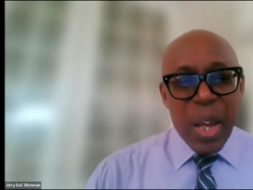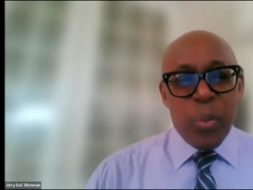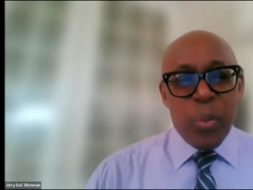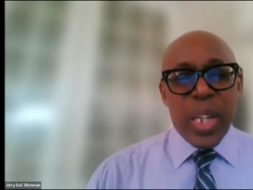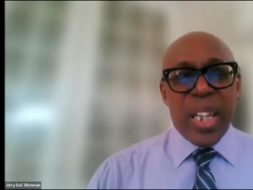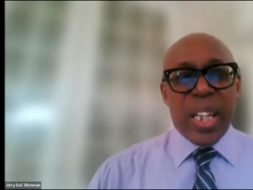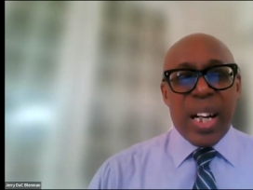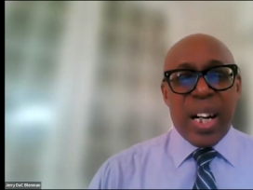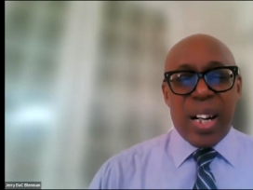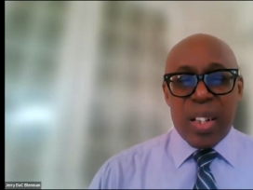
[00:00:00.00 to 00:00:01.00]
We
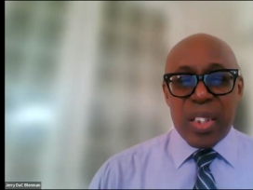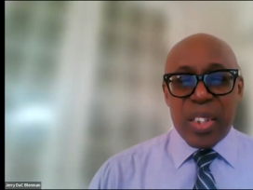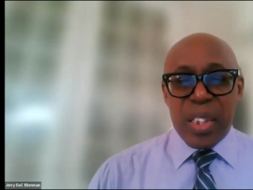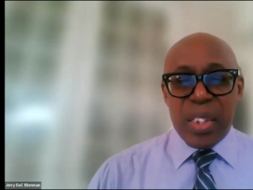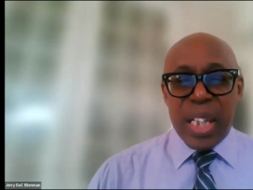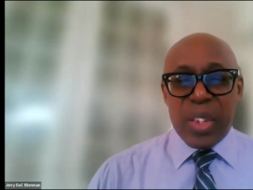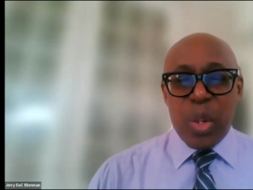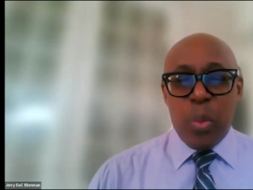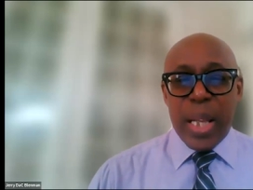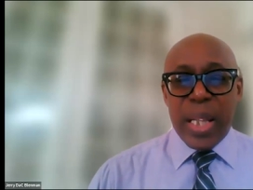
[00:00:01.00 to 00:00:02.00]
are honored
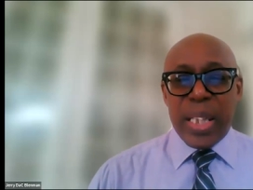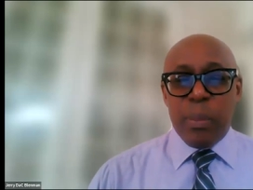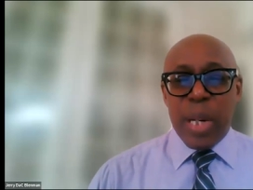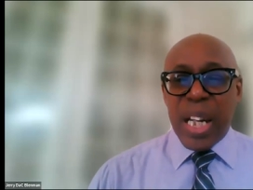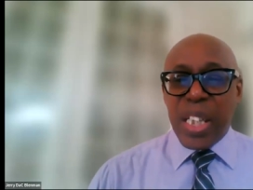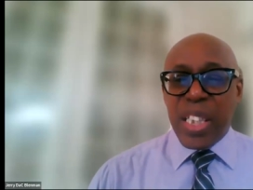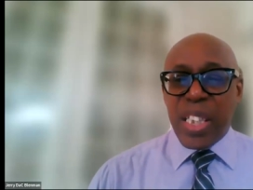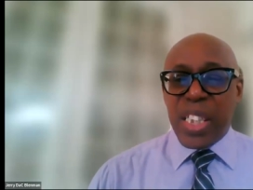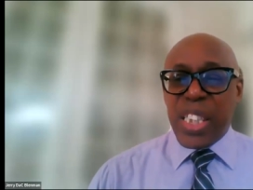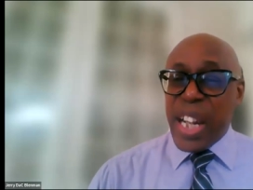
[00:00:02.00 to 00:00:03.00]
to welcome
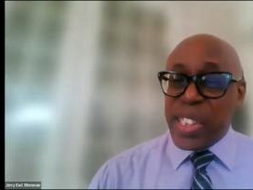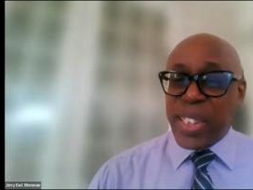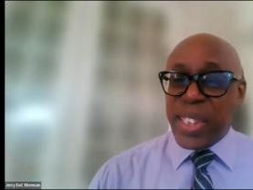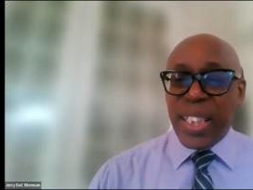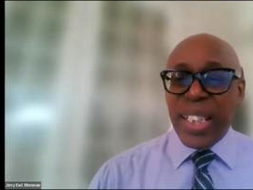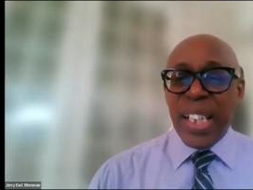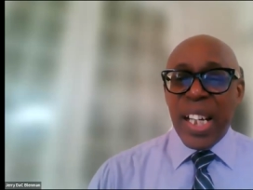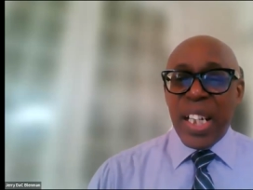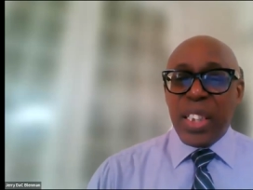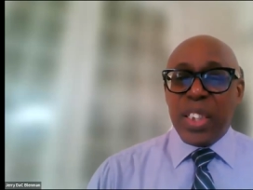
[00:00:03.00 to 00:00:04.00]
Aisha Shasta
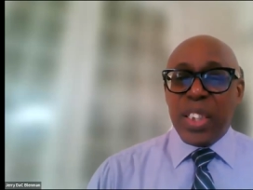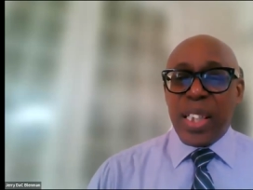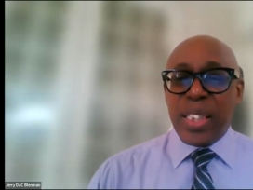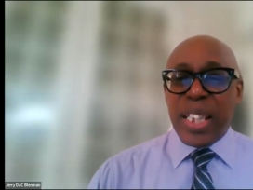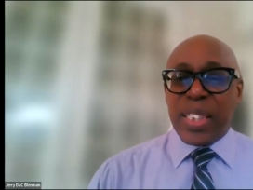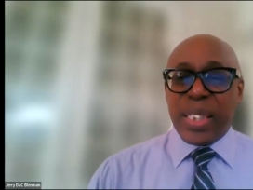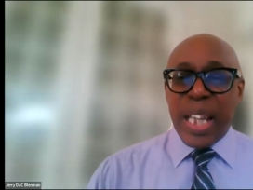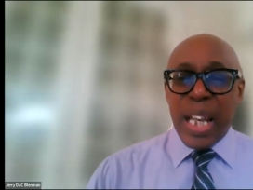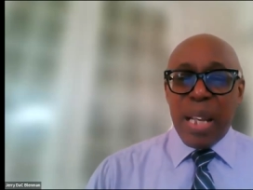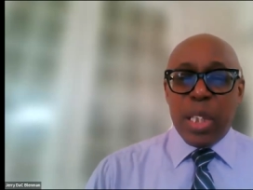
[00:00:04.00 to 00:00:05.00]
to this
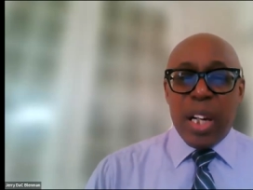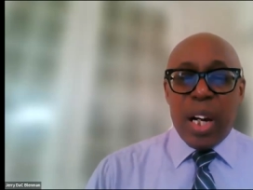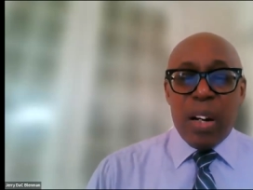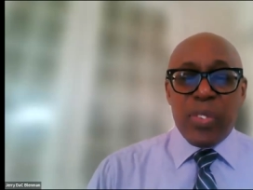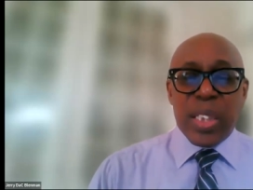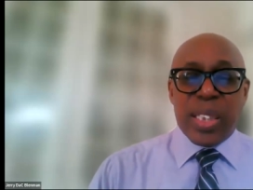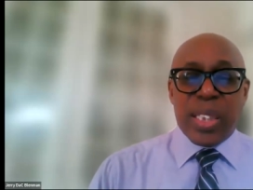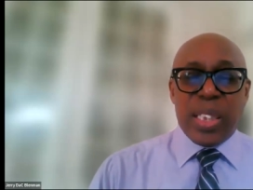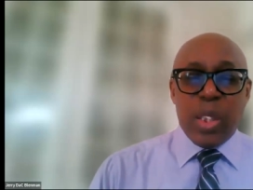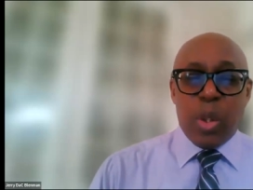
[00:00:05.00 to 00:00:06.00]
segment of the
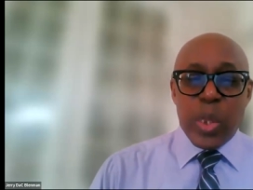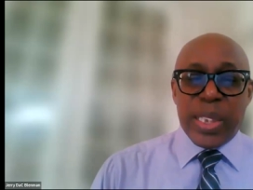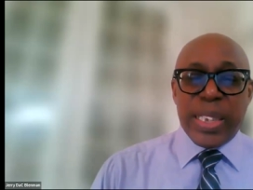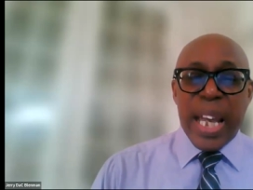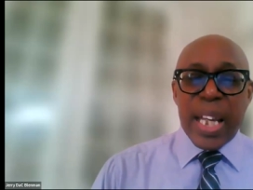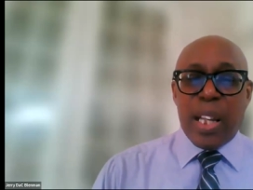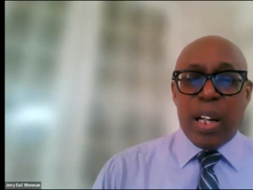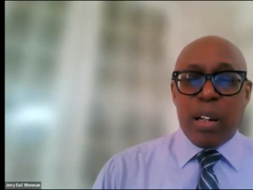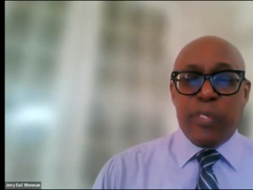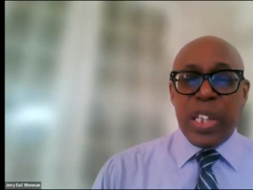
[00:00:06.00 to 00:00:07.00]
CCOE's
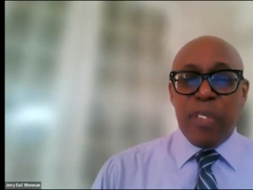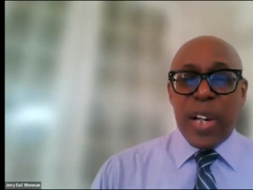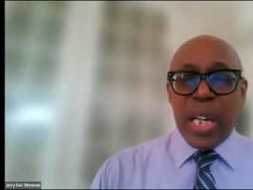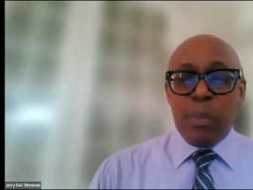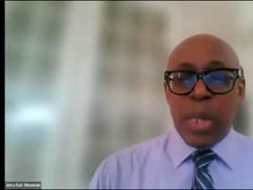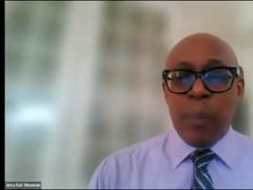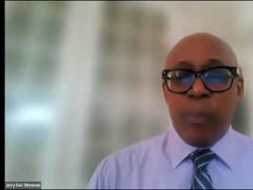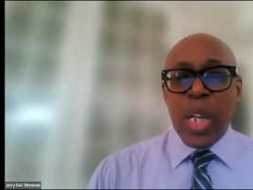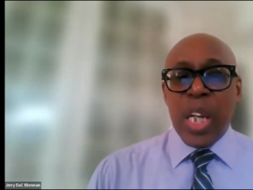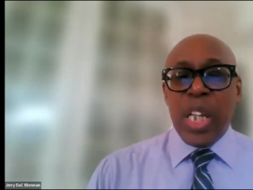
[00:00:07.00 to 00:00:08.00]
Dialogue for Development
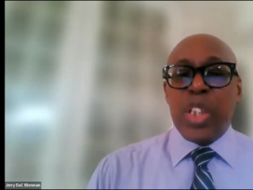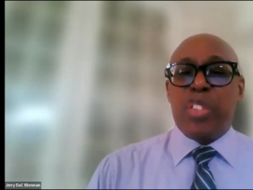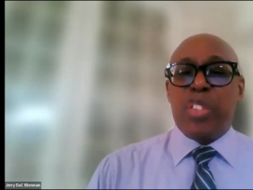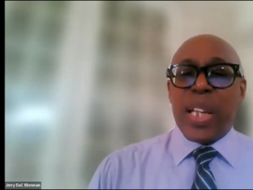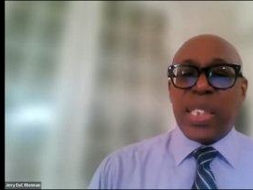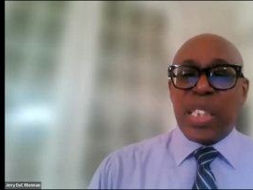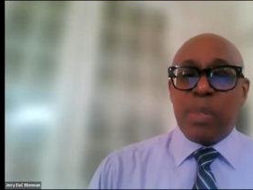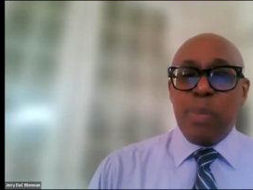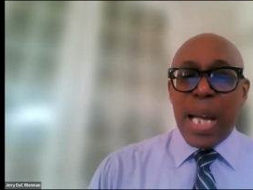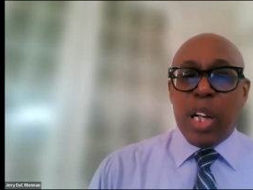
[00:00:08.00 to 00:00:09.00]
to address this
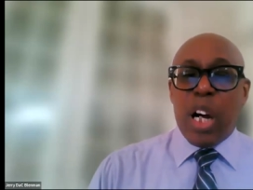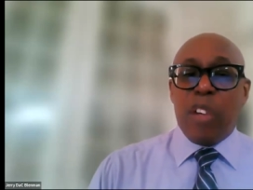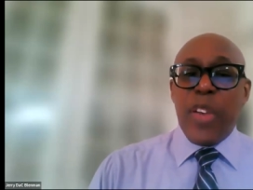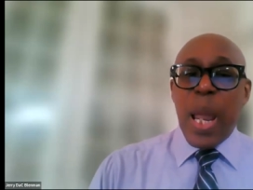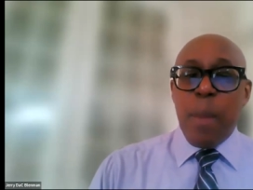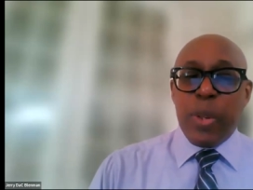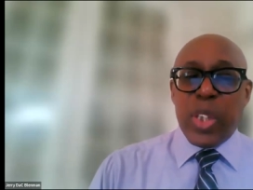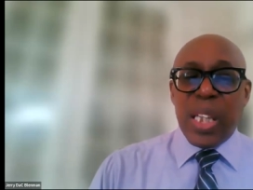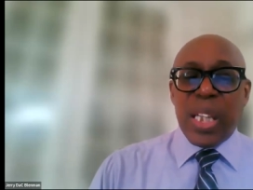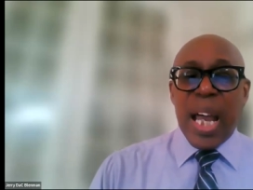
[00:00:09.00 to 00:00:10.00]
matter of
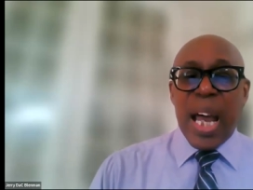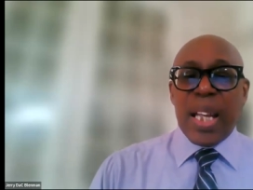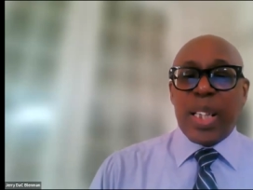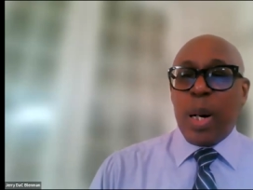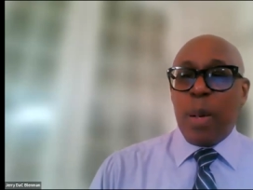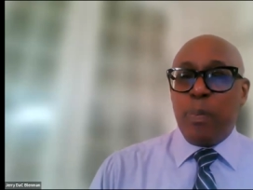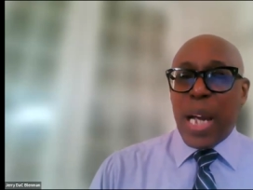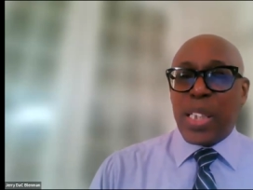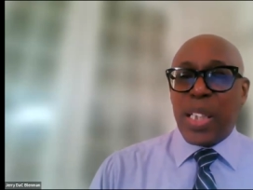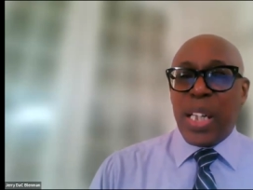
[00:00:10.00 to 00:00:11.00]
empathy and
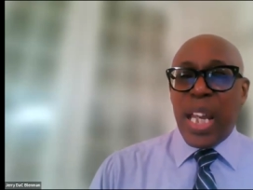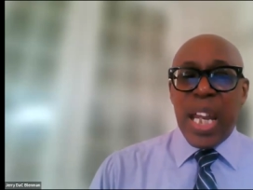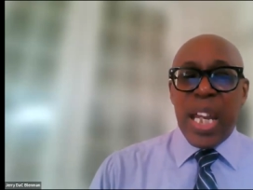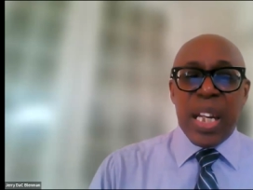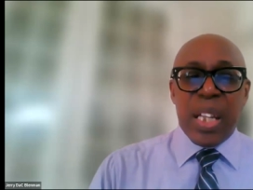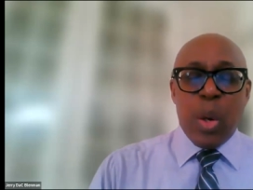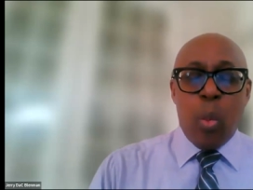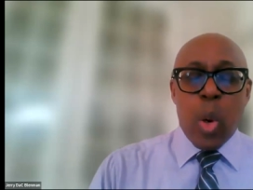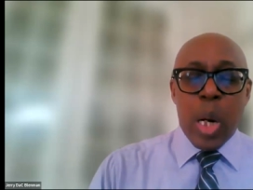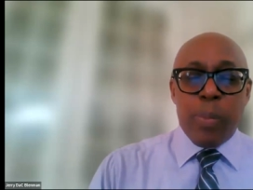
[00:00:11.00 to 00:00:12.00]
compassion in the
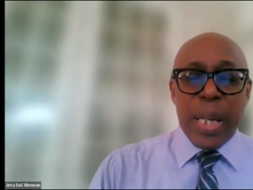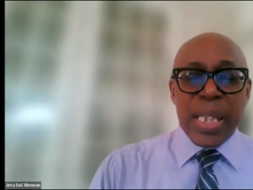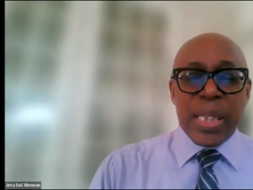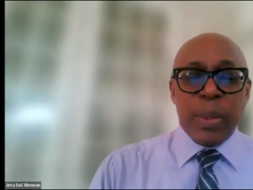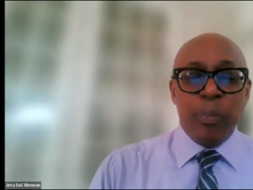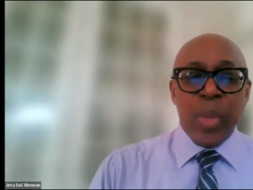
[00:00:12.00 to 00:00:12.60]
workplace.